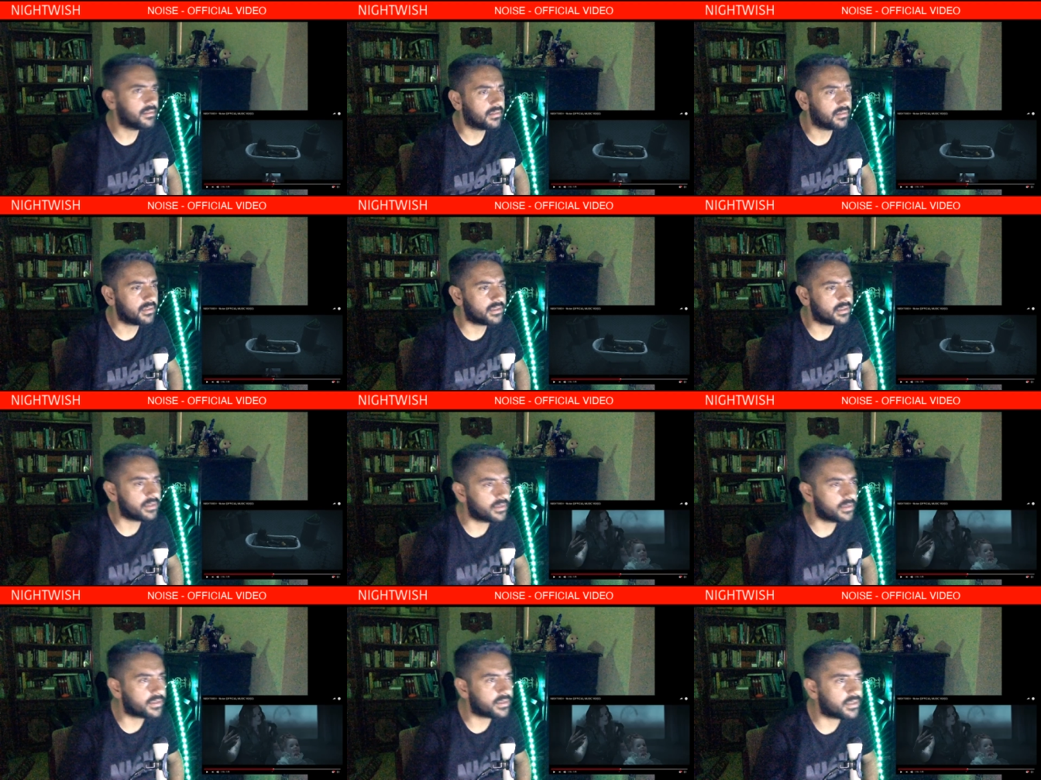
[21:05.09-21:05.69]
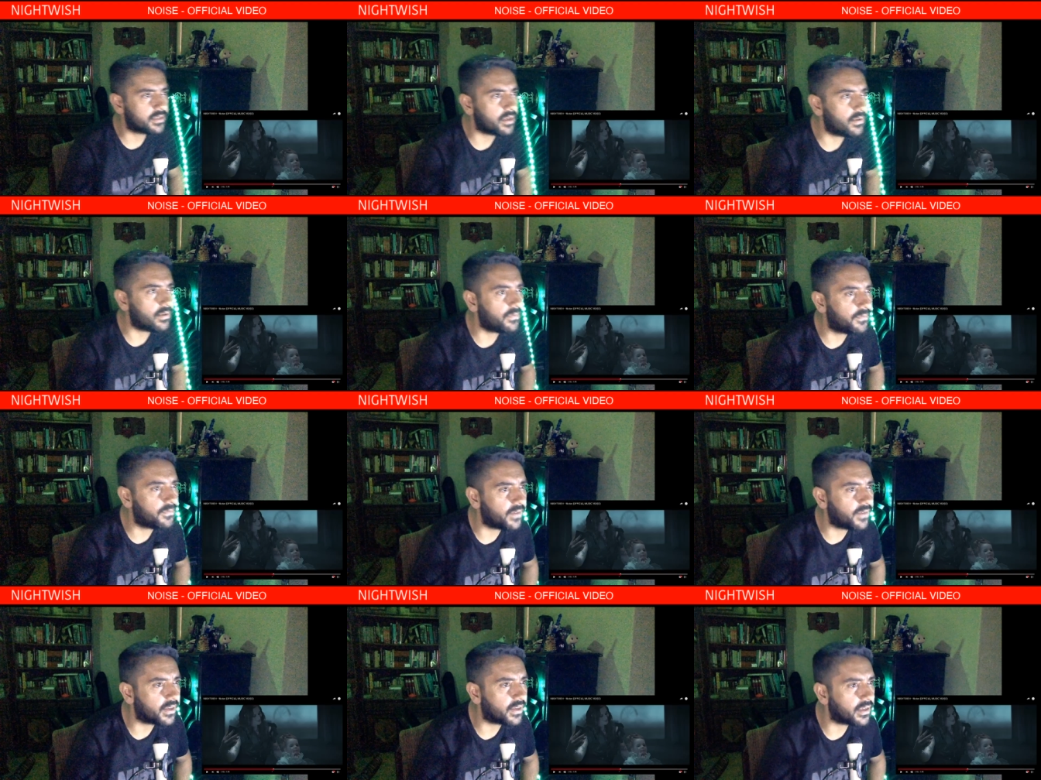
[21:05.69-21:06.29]
This looks so
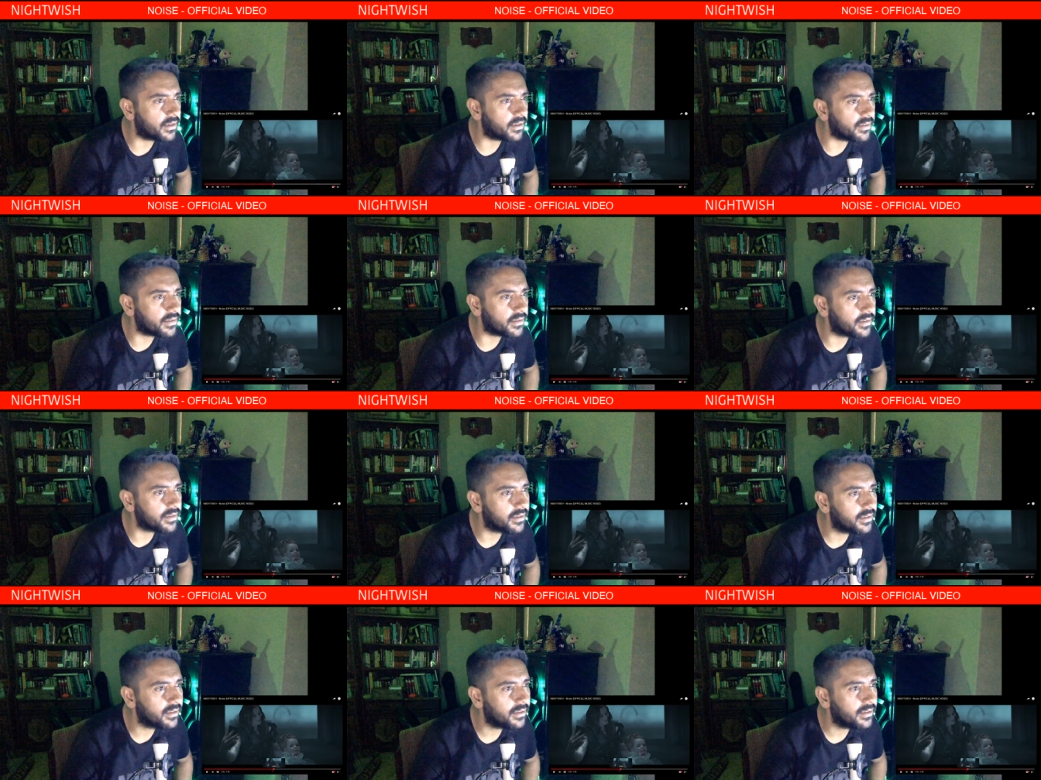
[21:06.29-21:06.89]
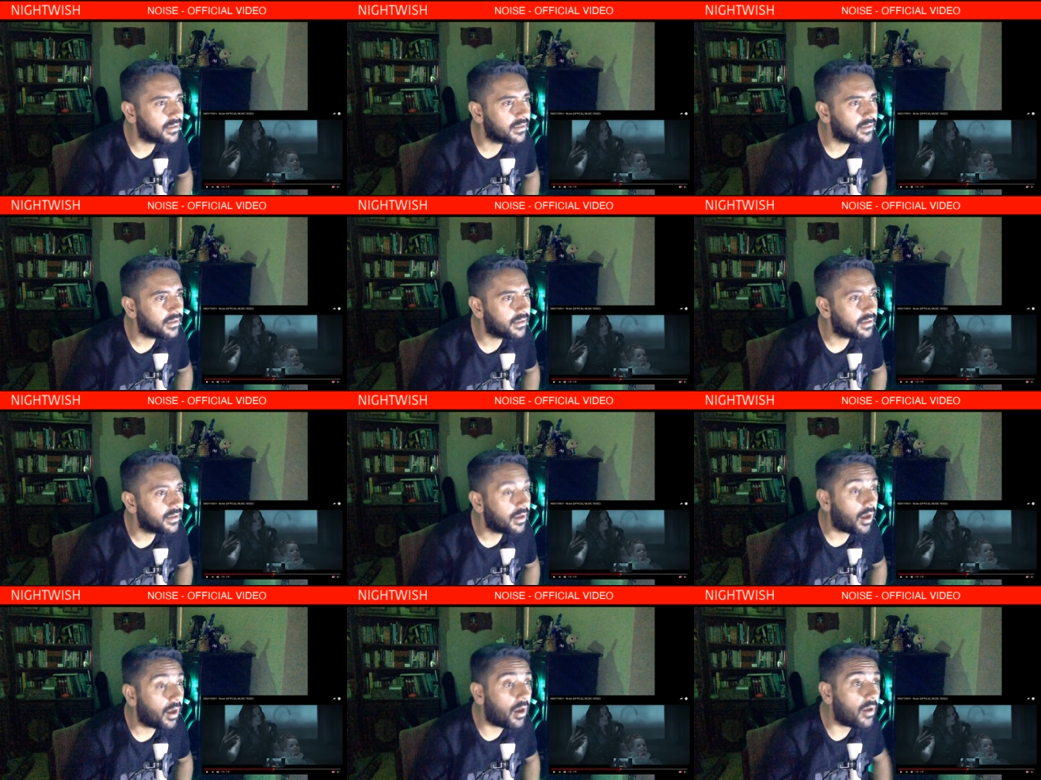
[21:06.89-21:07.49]
fucking good.
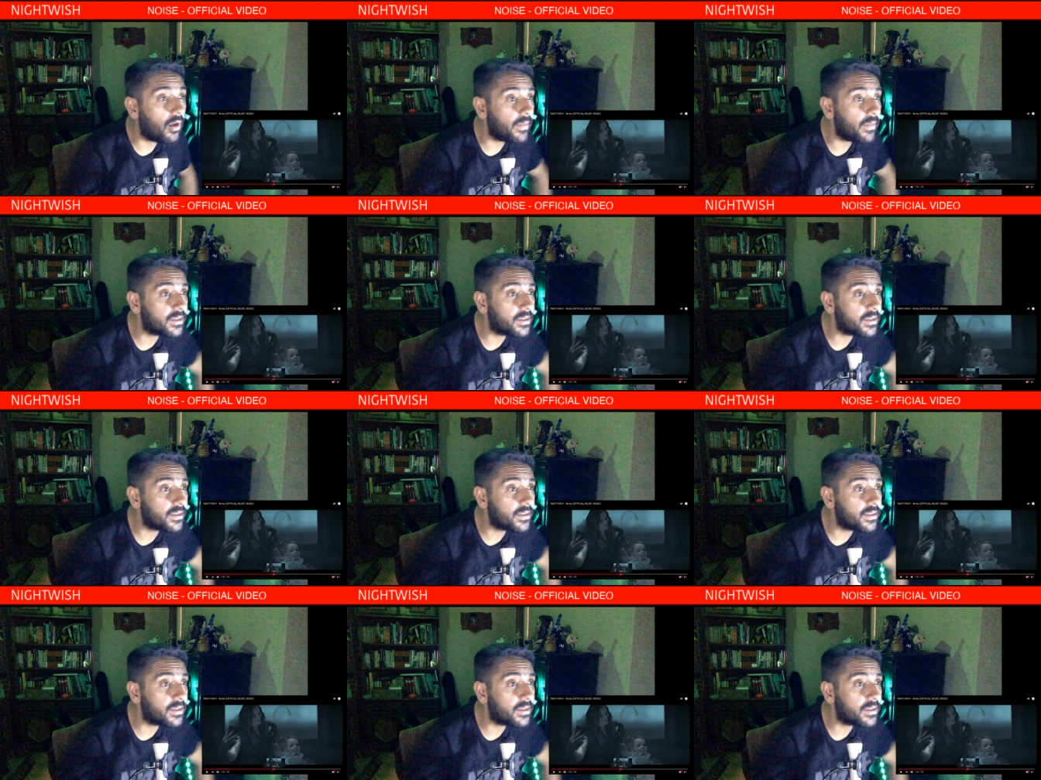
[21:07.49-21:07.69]
Oh,